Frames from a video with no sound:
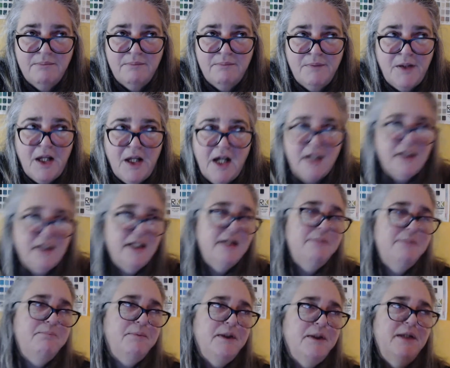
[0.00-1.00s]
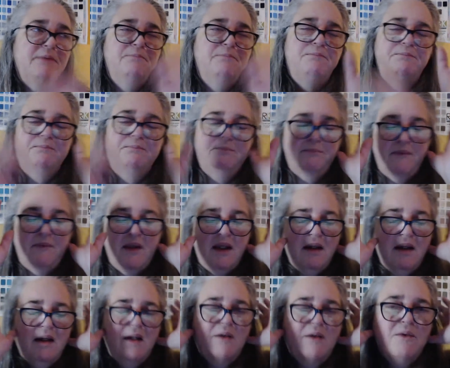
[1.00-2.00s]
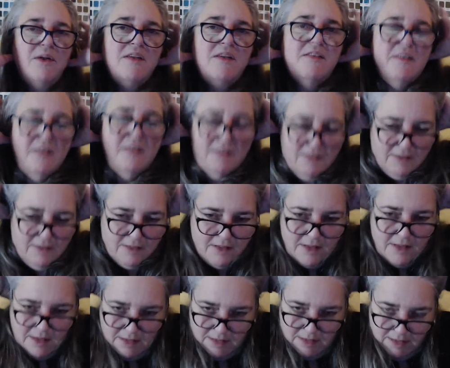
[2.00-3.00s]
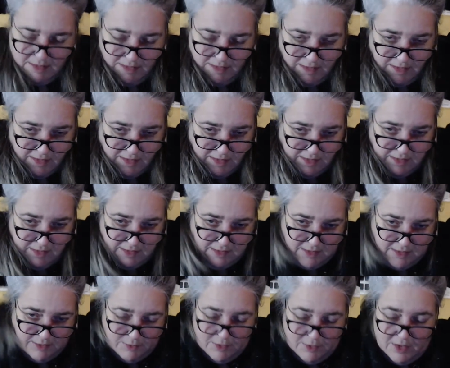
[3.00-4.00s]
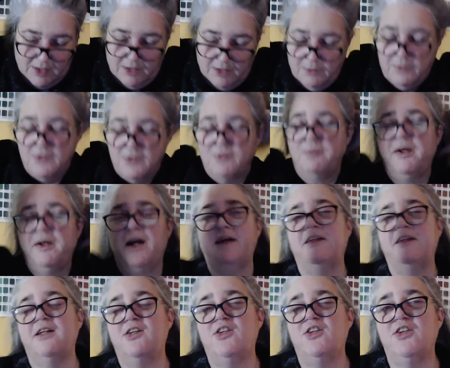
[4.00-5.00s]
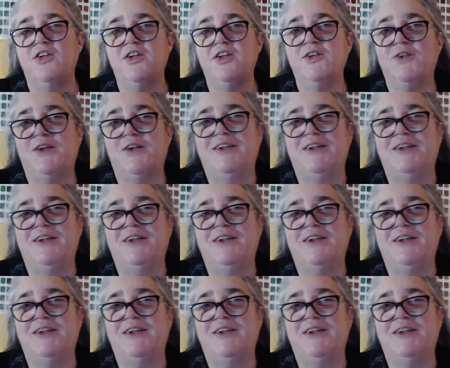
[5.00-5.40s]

block it, but it wasn't. It was probably true,